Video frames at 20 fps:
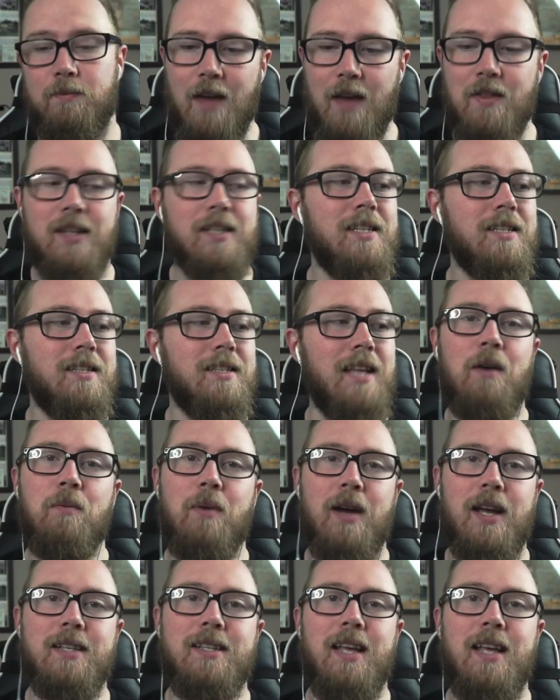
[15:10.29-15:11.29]
And then Stat
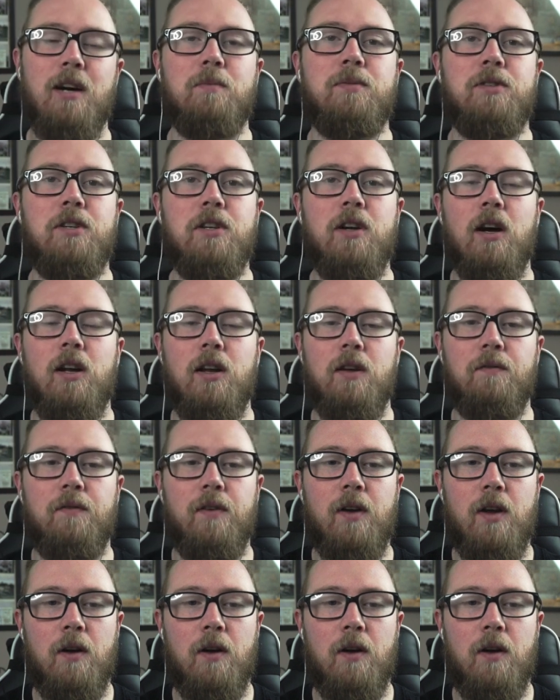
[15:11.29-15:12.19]
Weights helps you kind of